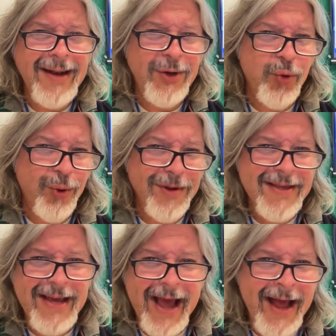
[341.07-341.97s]
towards
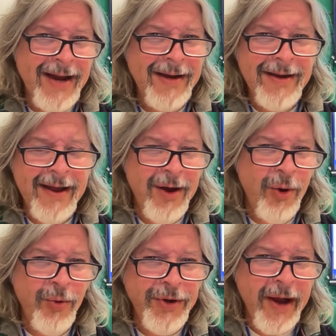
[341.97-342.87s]
the end,
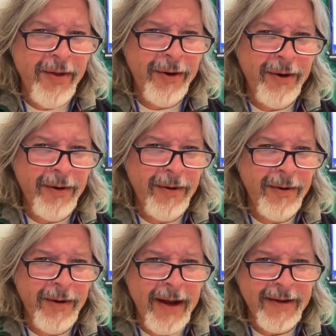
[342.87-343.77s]
Old
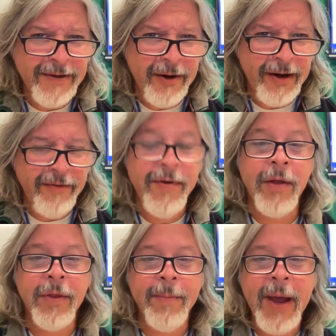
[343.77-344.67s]
Yeller has already
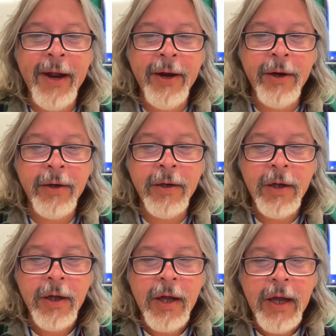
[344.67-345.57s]
fought the bear
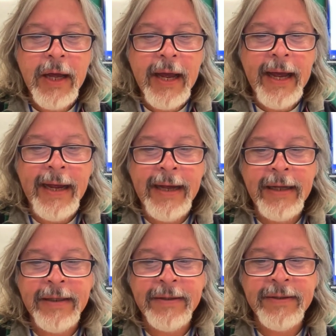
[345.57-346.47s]

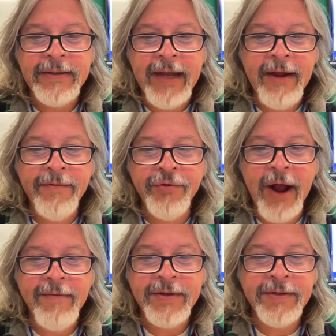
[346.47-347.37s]
and saved
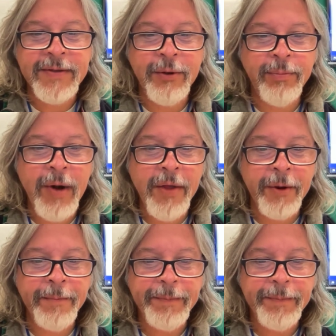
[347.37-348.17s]
Travis's little brother.